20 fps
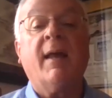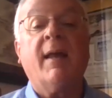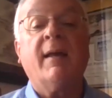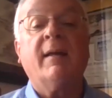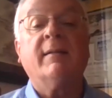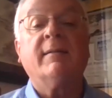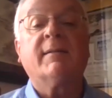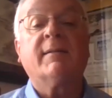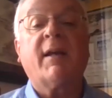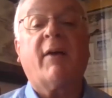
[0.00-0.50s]

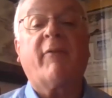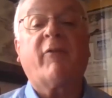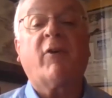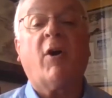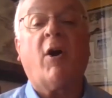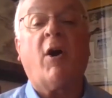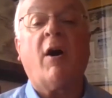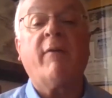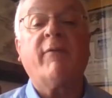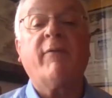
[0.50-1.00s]
and
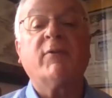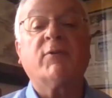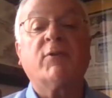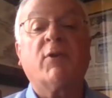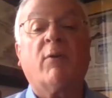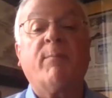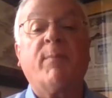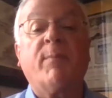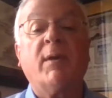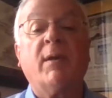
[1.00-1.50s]
several offers
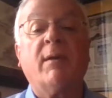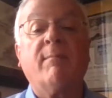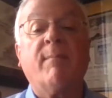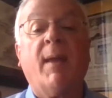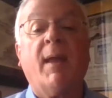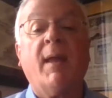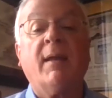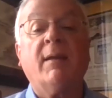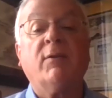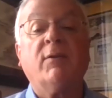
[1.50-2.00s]
are being
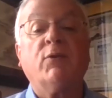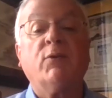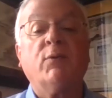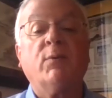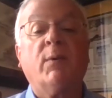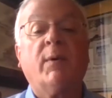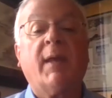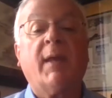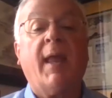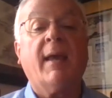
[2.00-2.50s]
made
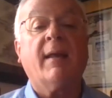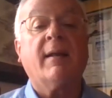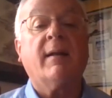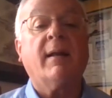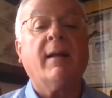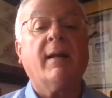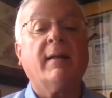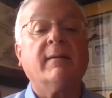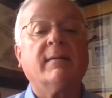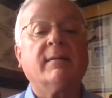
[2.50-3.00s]
to
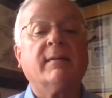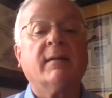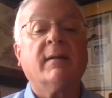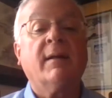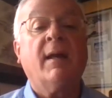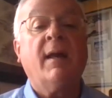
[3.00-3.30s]
candidates.